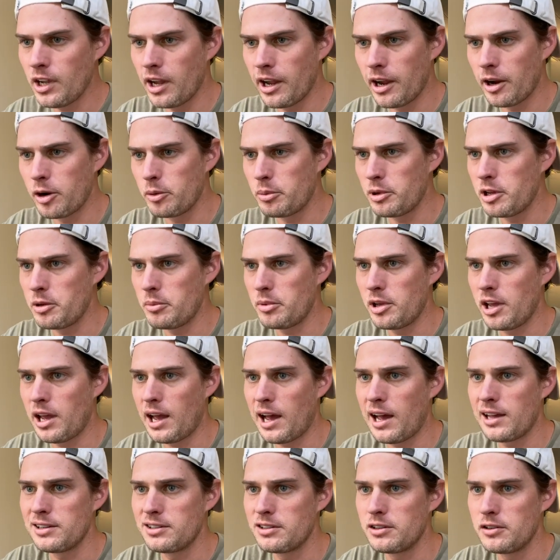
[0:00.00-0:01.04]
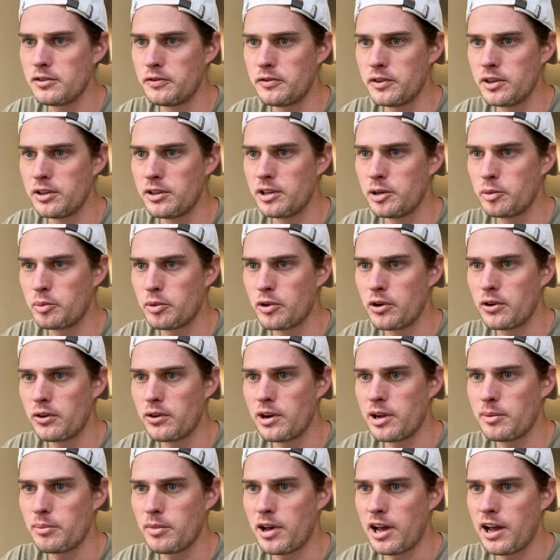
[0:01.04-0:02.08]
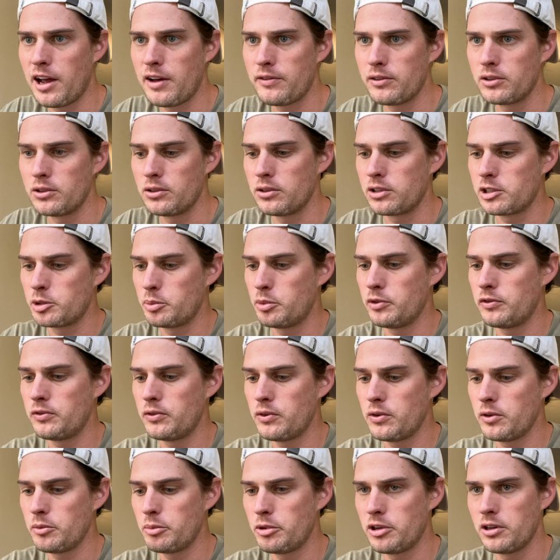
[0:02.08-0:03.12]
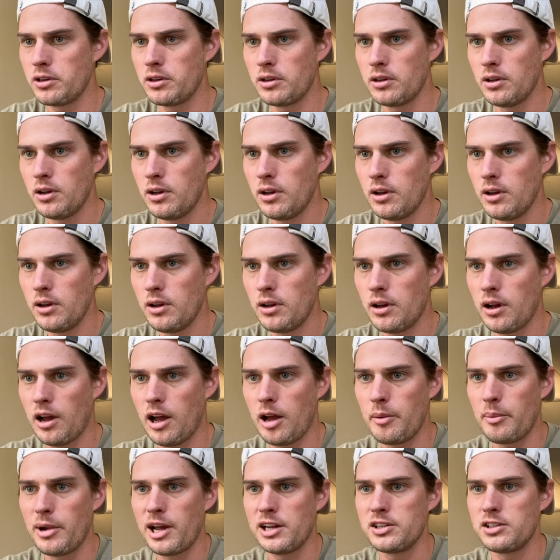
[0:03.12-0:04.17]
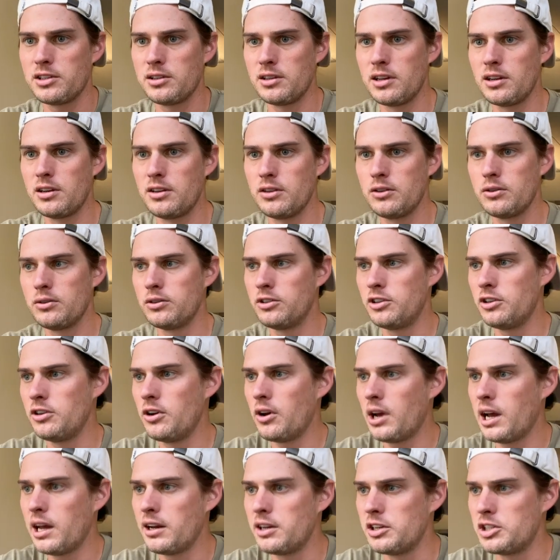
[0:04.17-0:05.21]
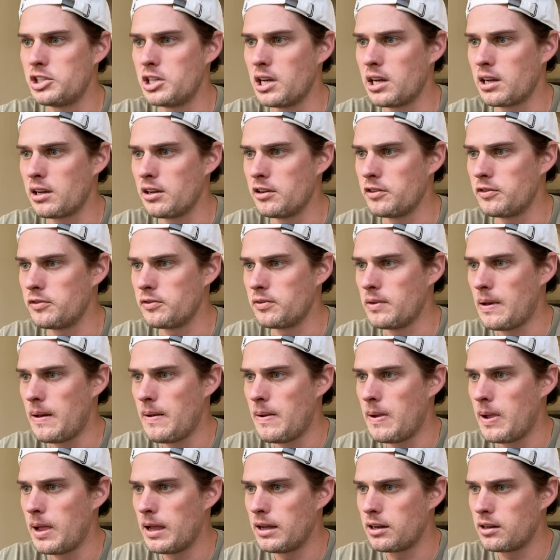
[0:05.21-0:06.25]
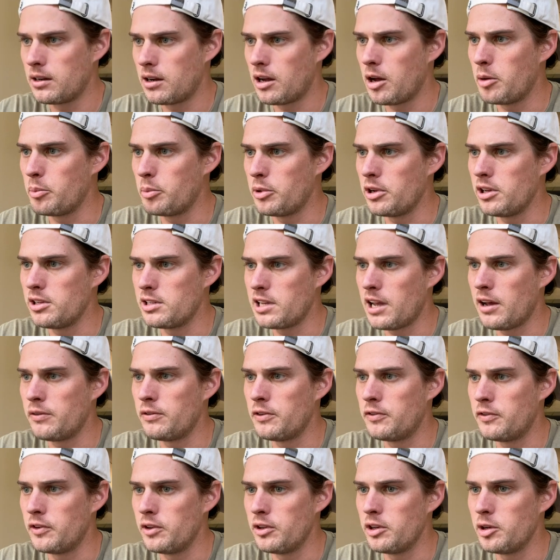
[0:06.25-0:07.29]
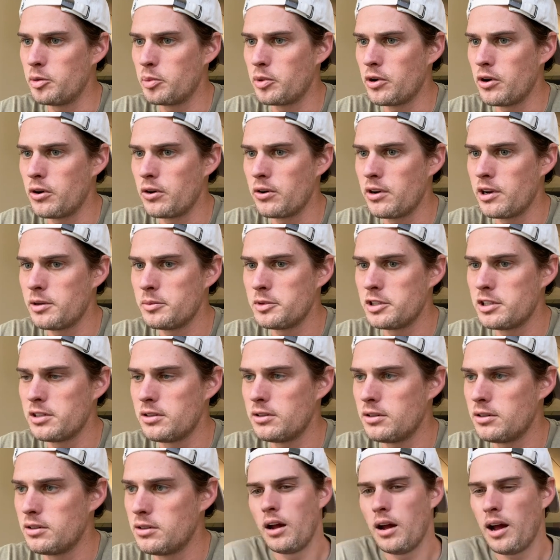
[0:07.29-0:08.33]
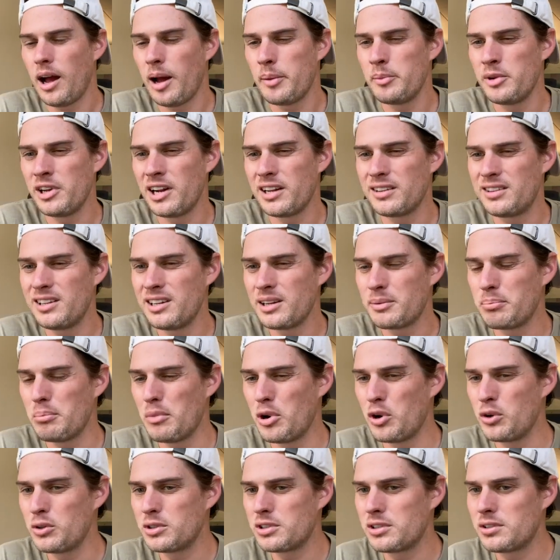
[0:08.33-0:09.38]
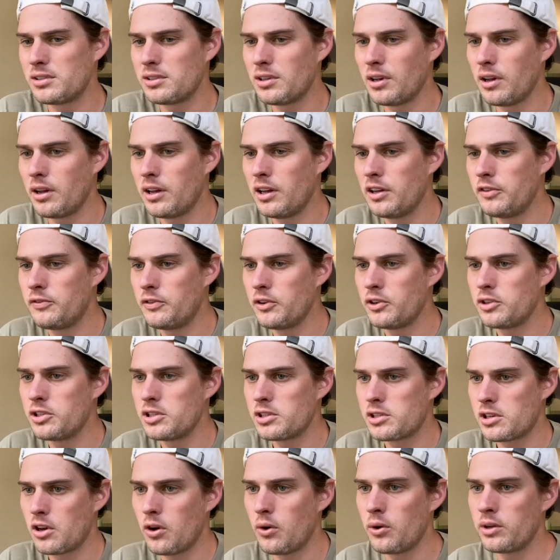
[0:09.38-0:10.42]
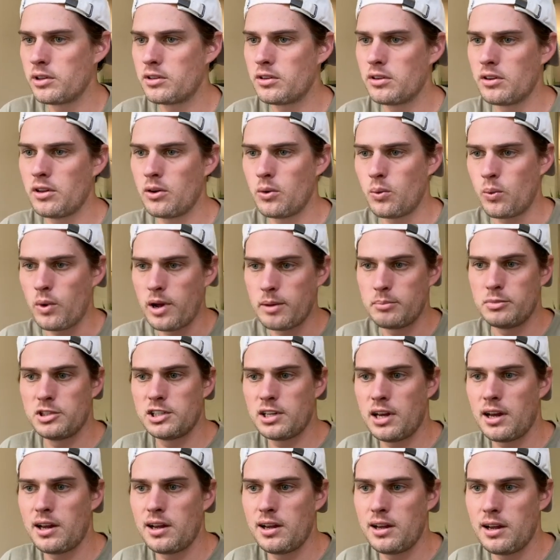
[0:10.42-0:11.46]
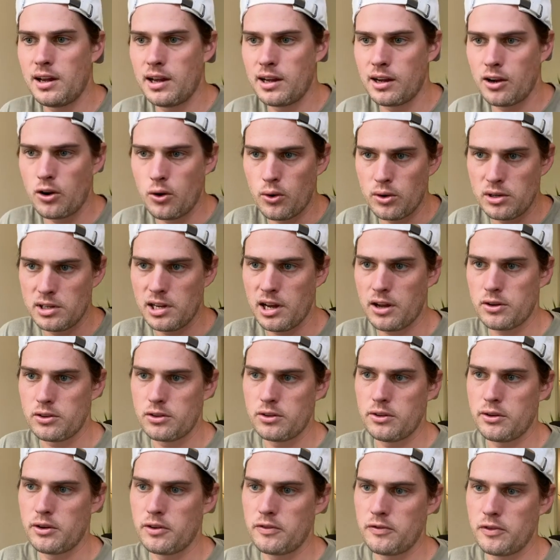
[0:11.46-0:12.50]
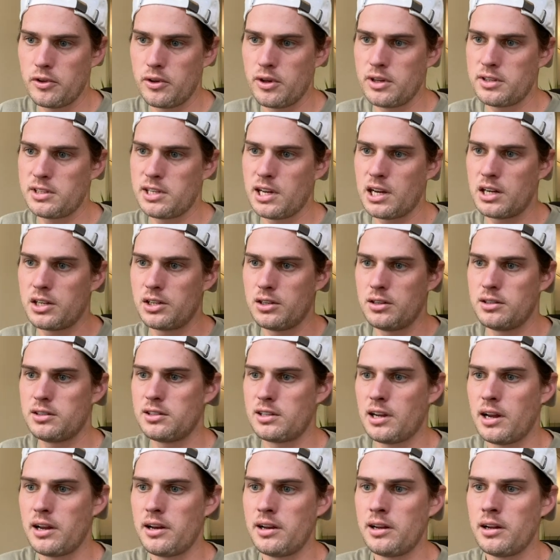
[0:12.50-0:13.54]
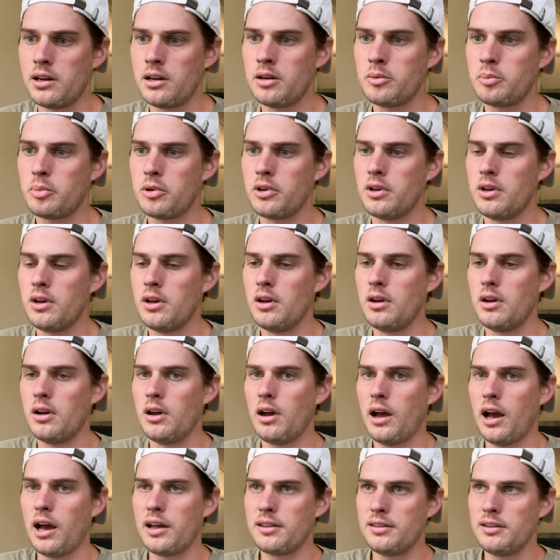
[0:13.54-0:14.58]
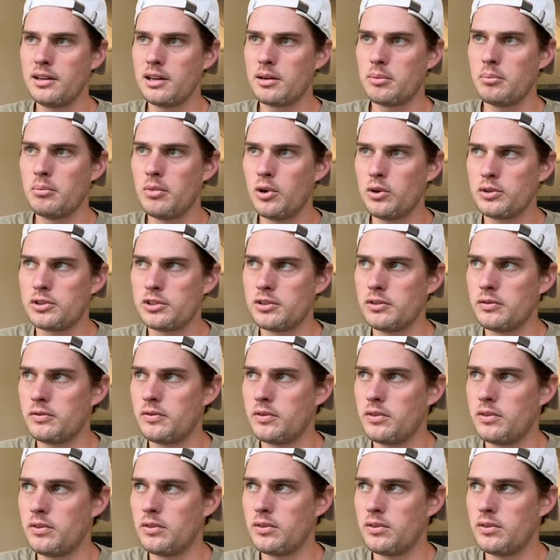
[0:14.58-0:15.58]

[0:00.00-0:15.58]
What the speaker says: Airbnb has an affiliate program. I haven't looked before, but I imagine they do. Do you know how to check if companies have affiliate programs? I think most, if you're just going to their website and going down to their affiliate section and signing up, I think most of